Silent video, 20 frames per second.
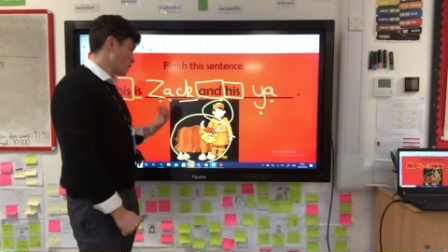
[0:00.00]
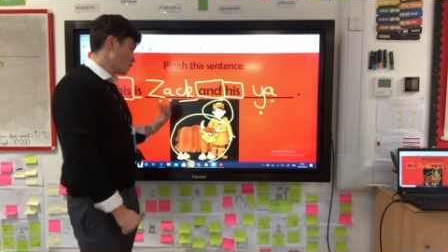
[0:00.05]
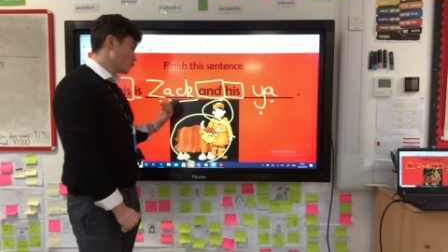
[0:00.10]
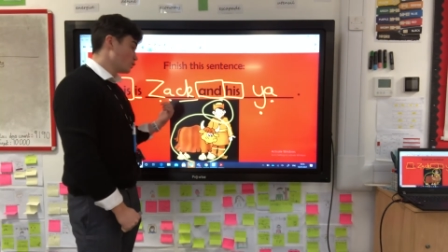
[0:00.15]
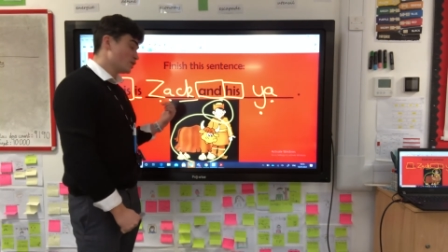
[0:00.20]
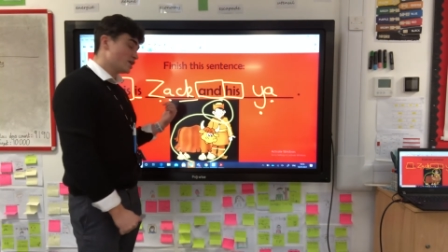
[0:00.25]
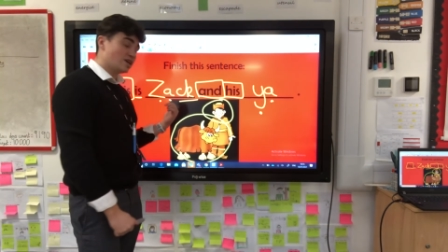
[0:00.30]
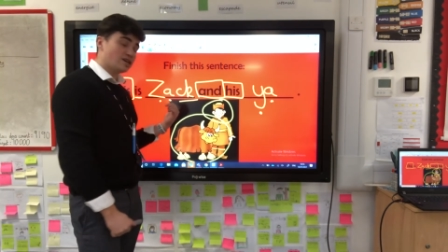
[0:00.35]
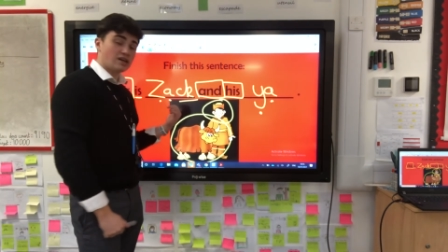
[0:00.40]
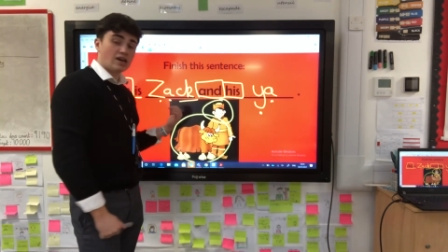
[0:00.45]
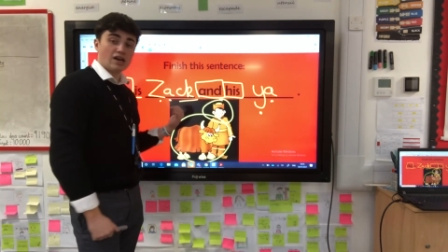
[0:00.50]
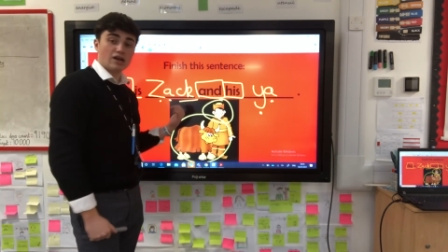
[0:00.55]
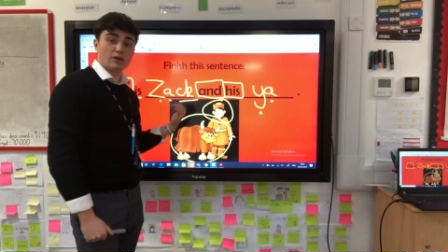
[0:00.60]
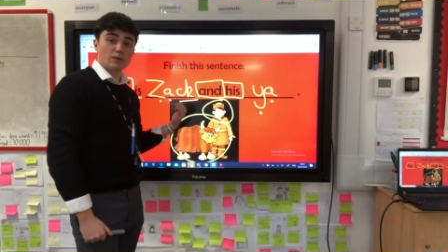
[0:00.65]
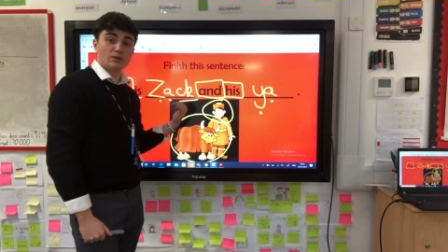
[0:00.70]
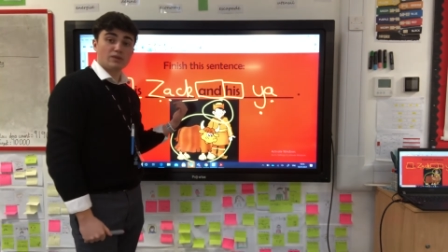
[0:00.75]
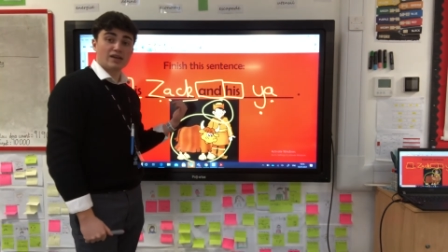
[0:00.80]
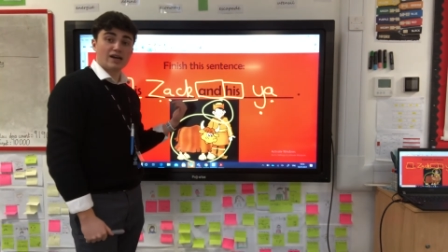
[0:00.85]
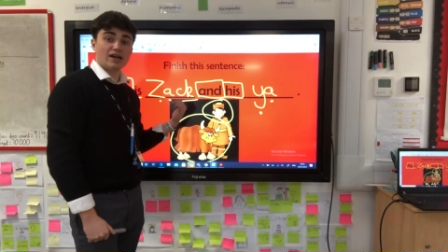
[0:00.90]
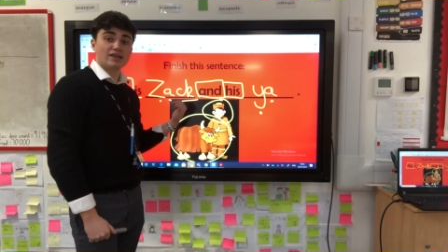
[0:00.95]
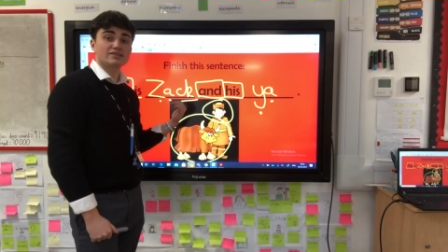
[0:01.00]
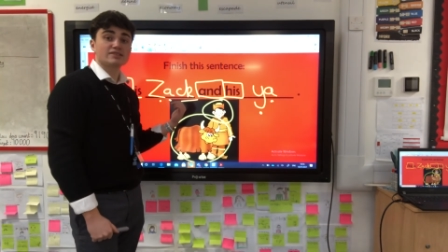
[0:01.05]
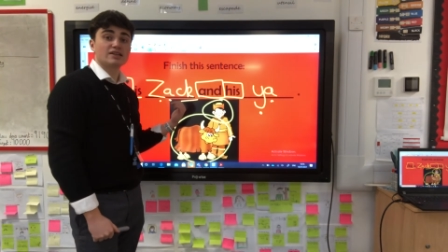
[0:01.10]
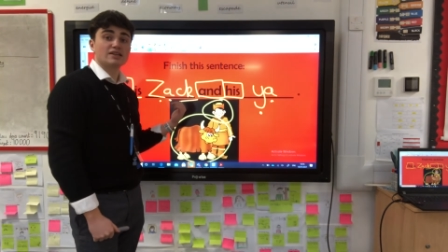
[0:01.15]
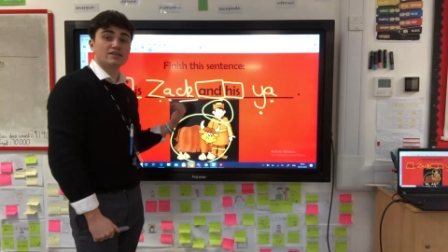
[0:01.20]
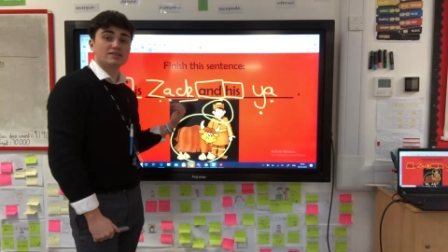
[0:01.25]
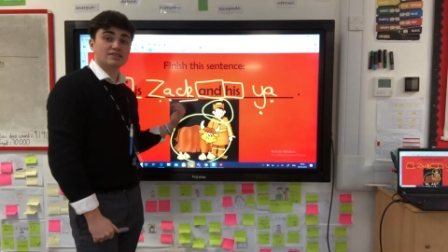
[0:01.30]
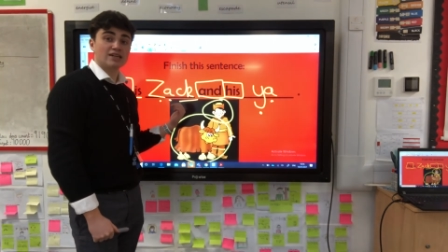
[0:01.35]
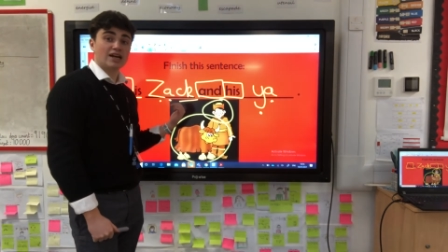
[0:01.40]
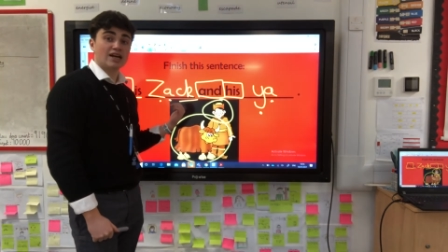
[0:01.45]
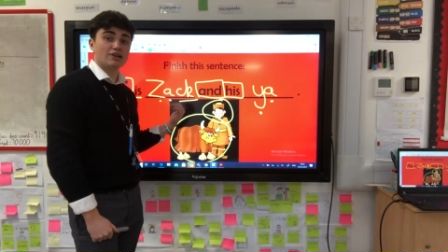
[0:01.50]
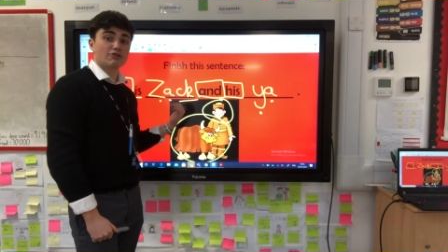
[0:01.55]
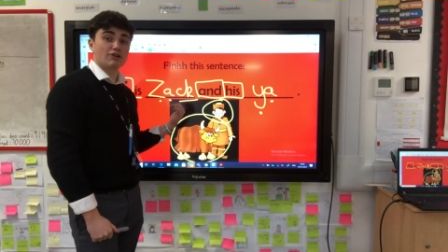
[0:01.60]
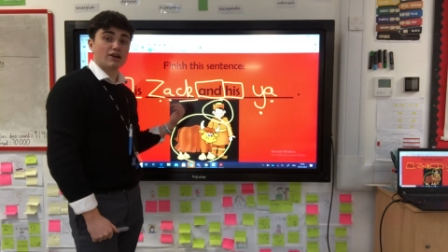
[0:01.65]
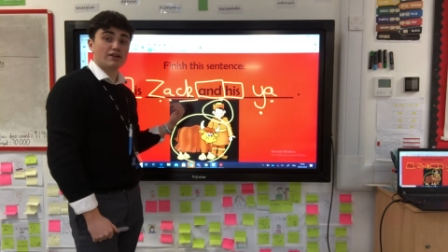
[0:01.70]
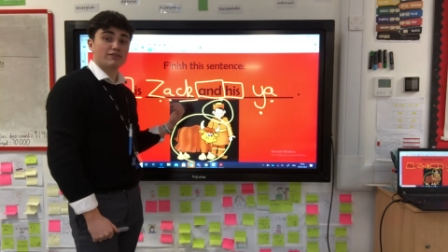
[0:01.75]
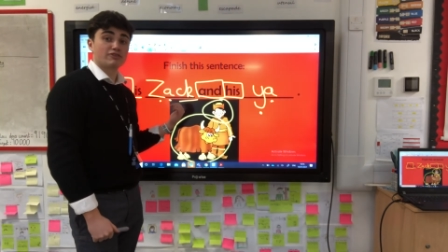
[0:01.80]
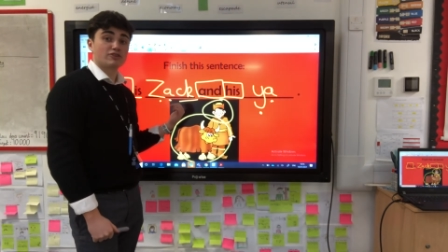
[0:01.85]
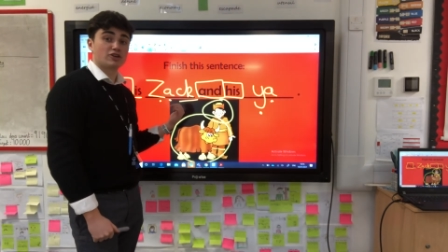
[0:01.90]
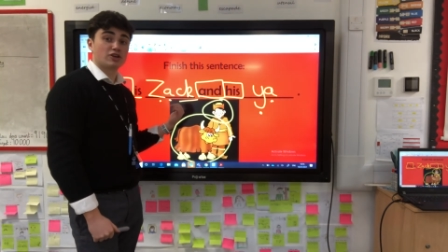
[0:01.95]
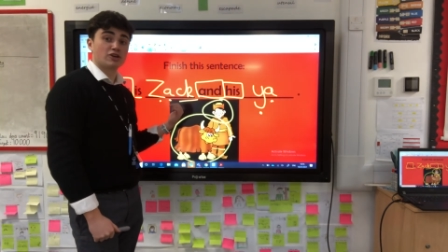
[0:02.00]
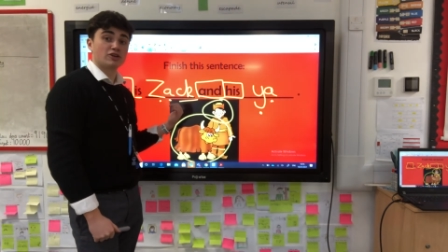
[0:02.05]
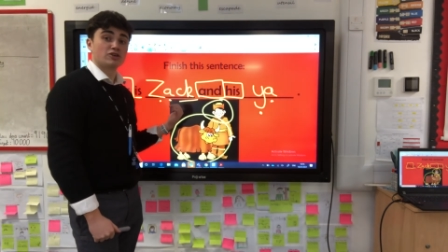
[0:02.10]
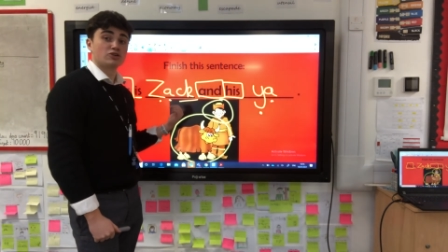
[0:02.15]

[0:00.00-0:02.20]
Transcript: we know that digraph k